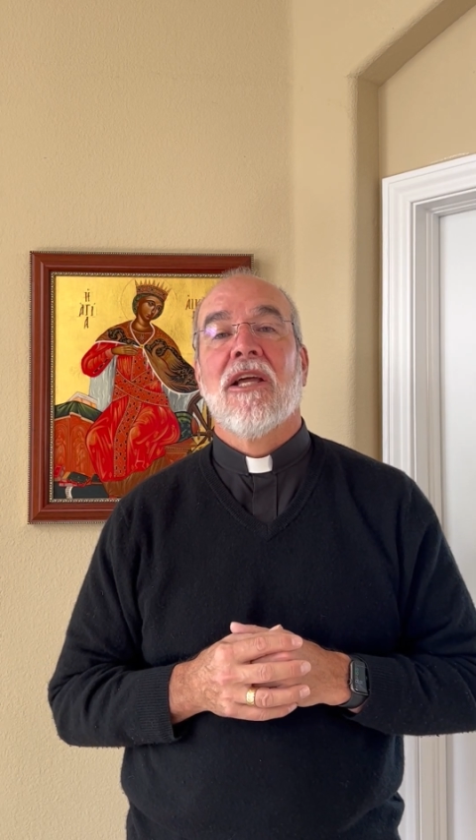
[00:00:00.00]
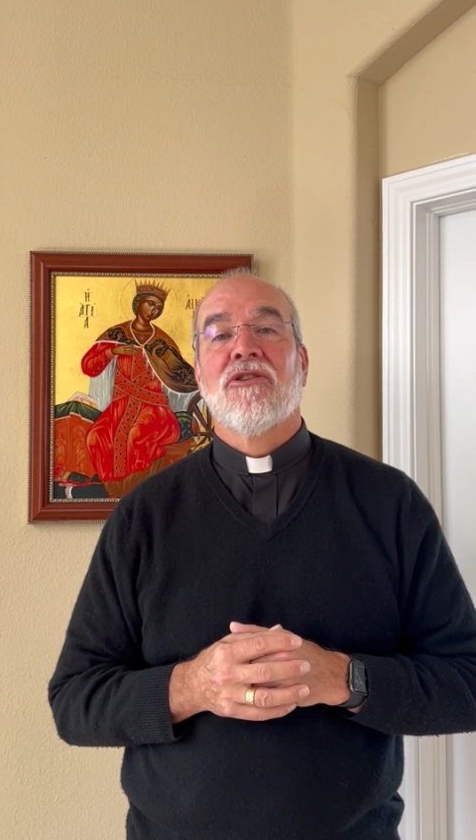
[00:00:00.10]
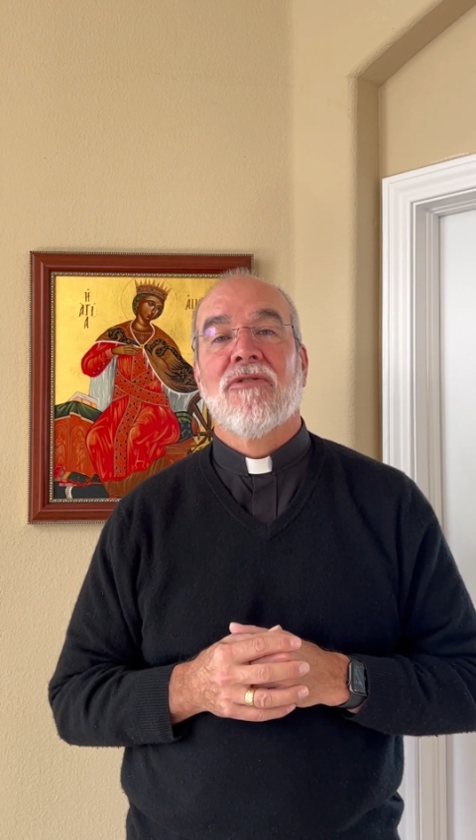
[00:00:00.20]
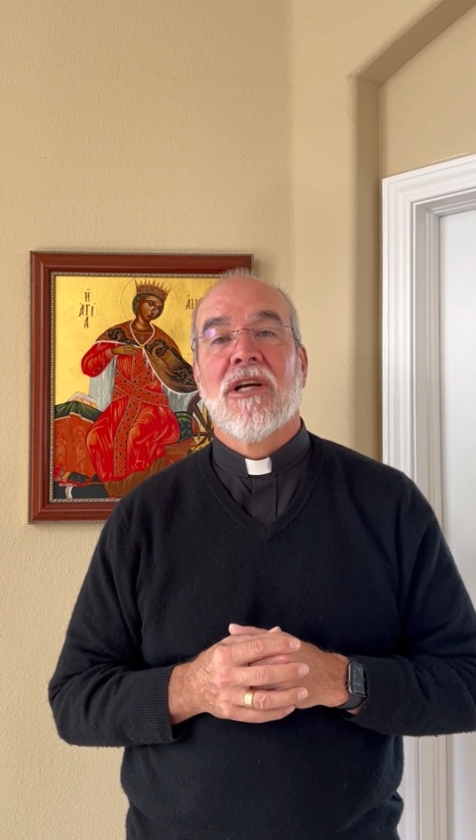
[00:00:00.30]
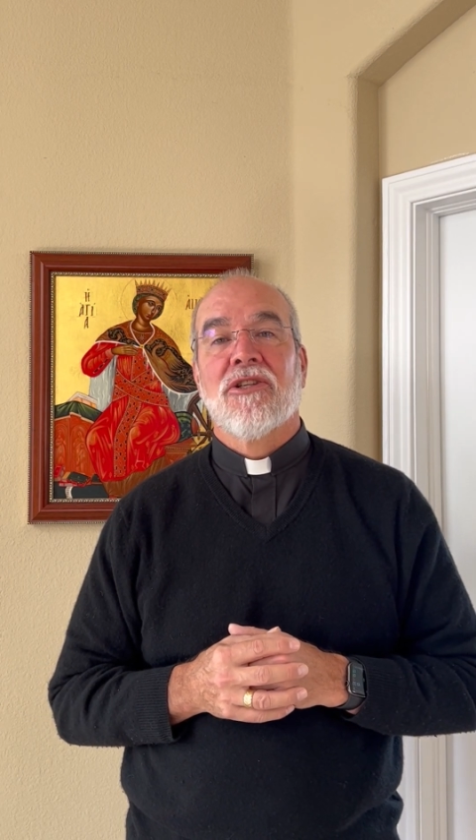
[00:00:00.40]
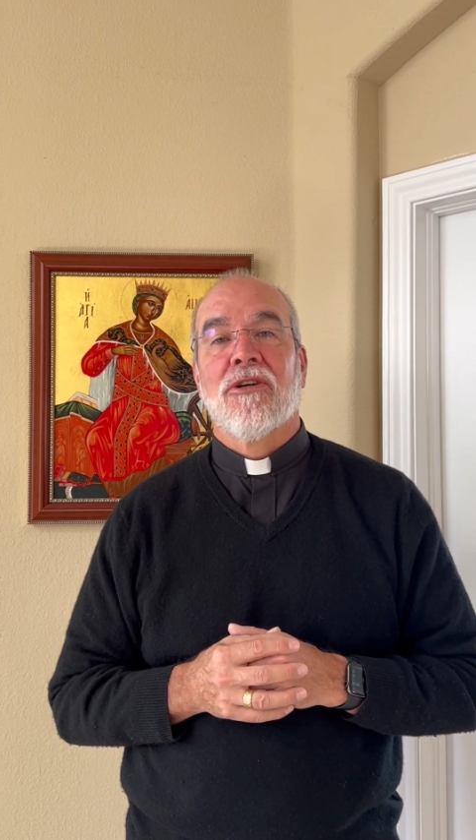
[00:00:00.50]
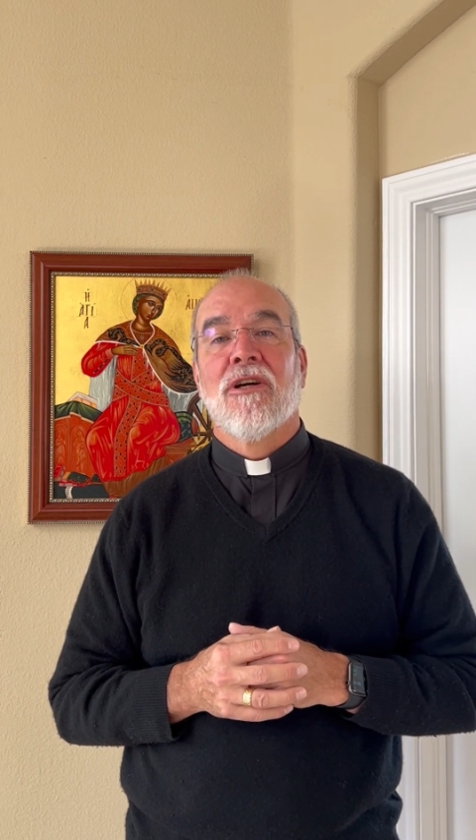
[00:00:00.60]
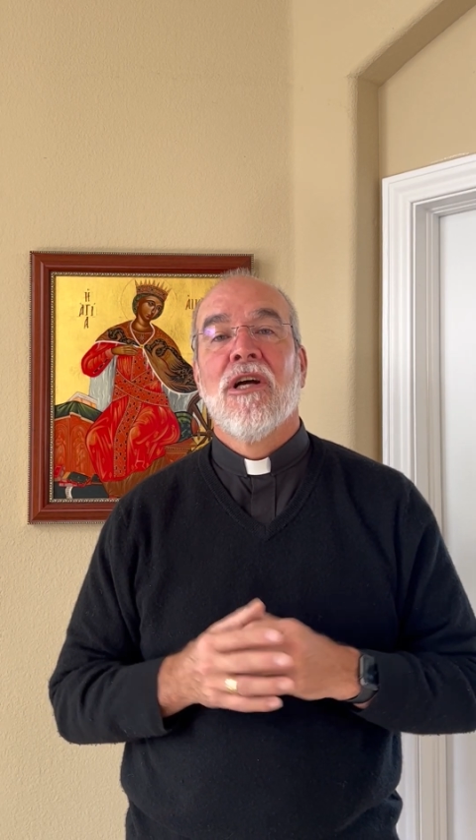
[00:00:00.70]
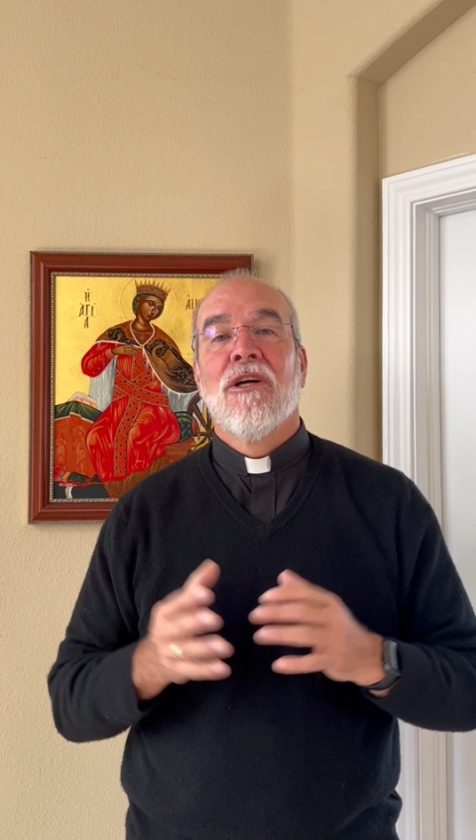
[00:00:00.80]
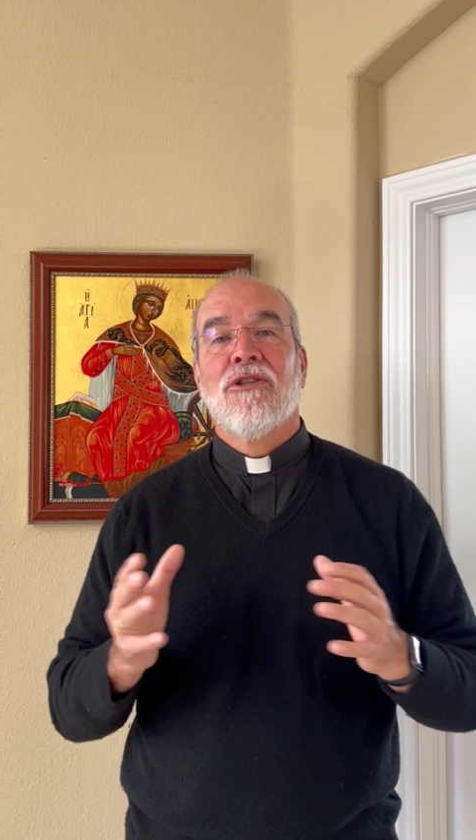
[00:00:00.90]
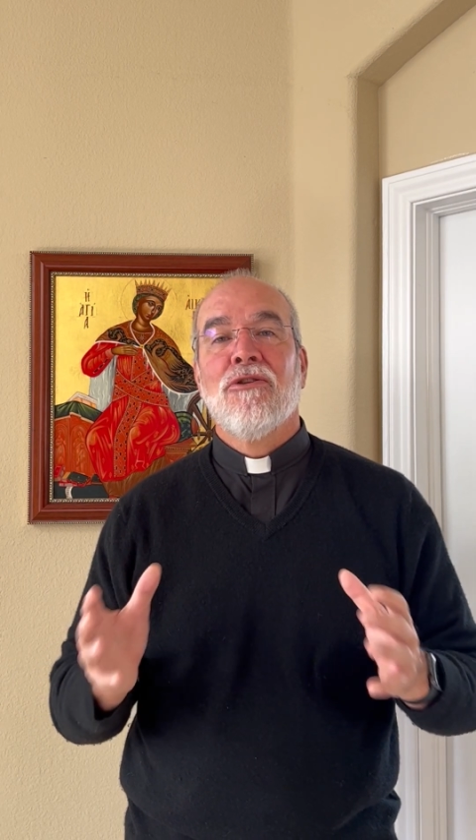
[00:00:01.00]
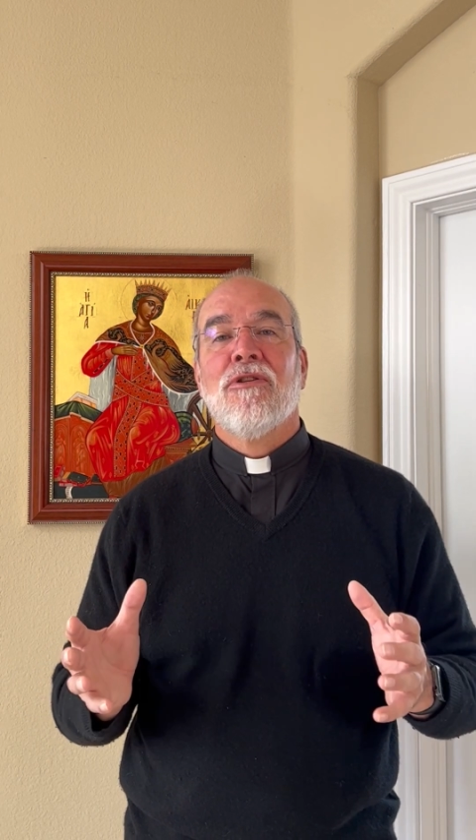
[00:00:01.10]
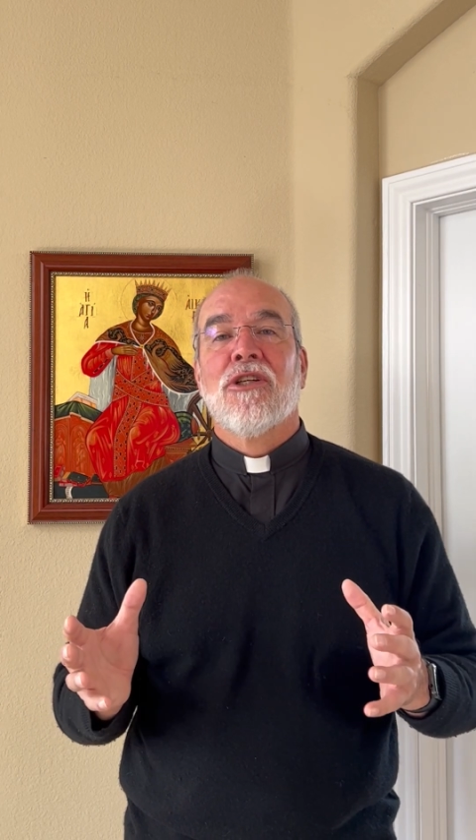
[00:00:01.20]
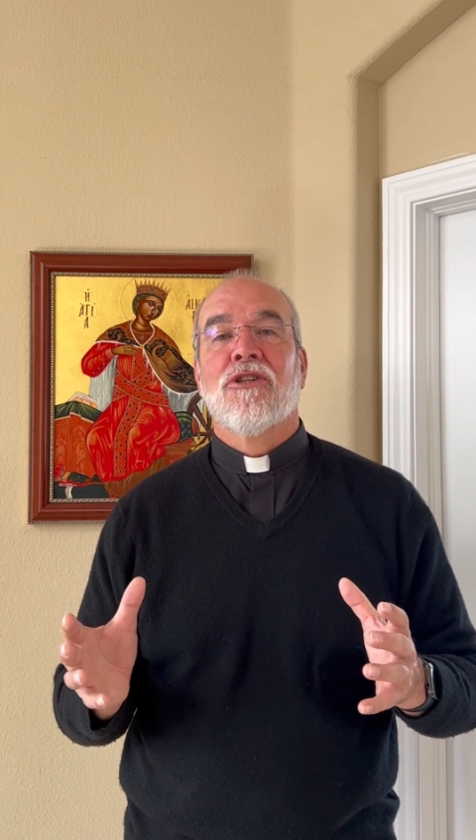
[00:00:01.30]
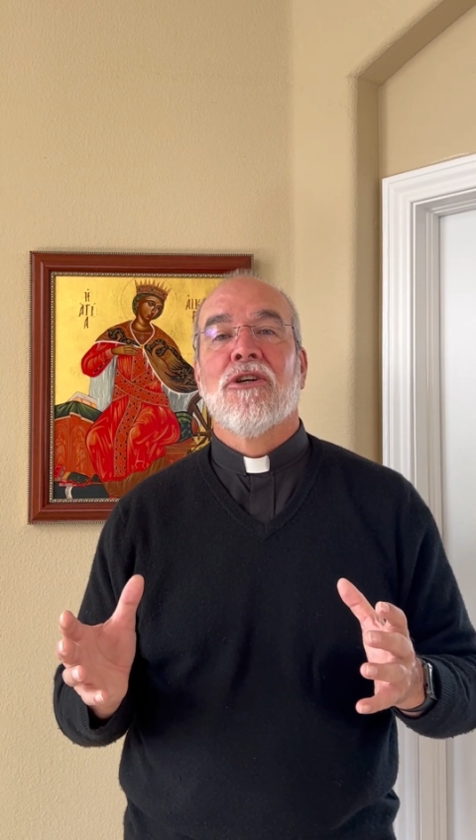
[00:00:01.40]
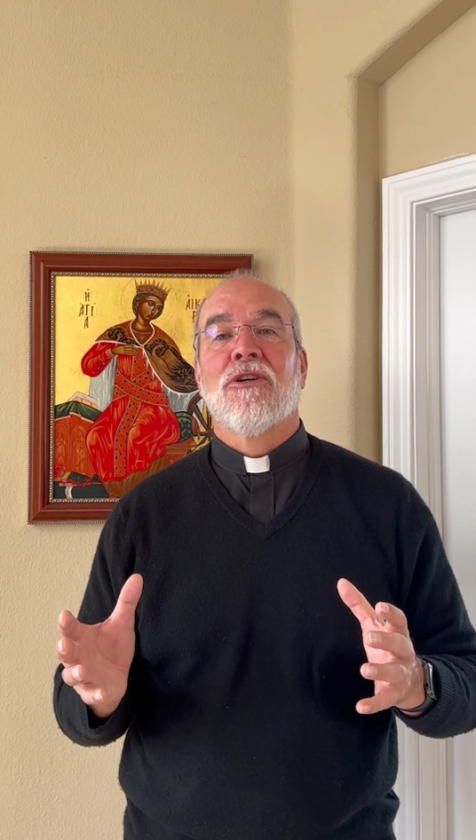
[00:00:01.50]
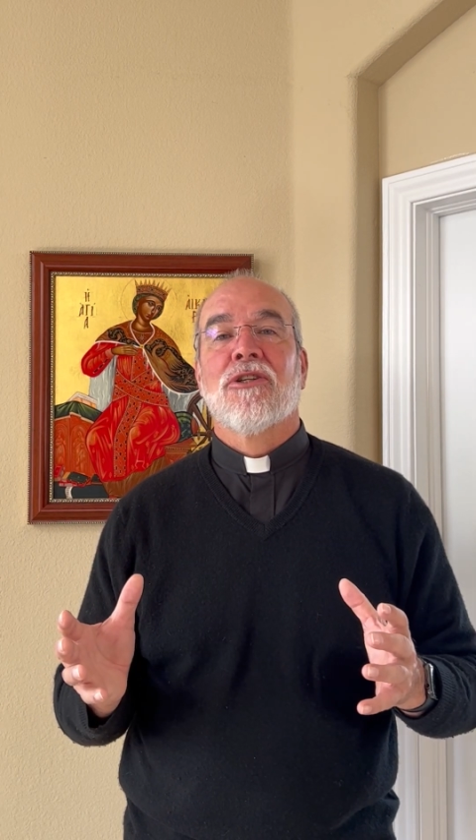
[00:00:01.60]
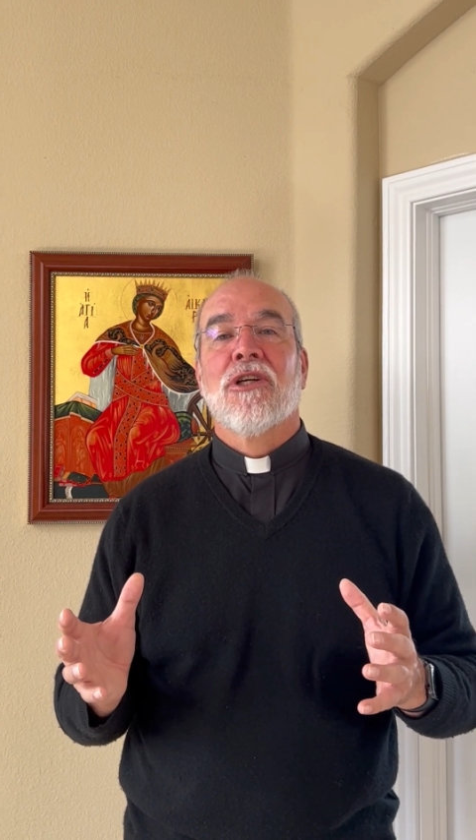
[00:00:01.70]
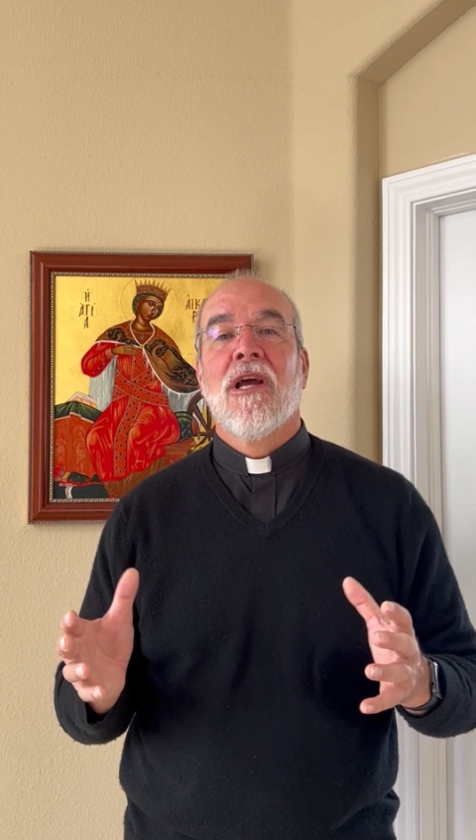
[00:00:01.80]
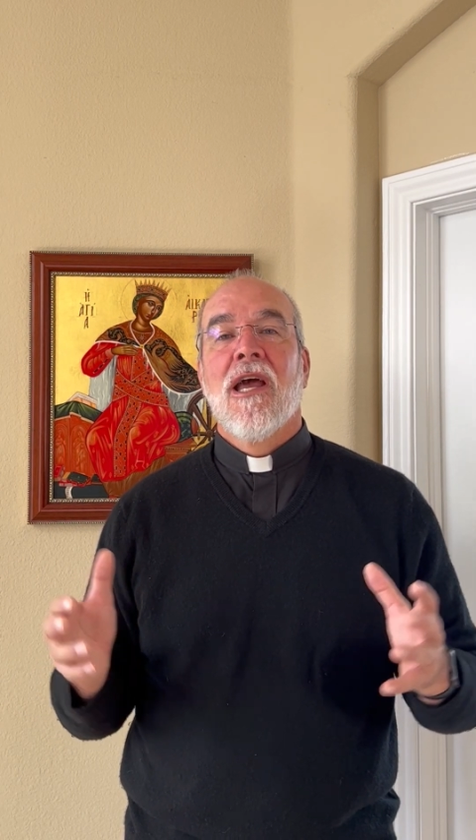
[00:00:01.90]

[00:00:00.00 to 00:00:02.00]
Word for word: and treasure to the church.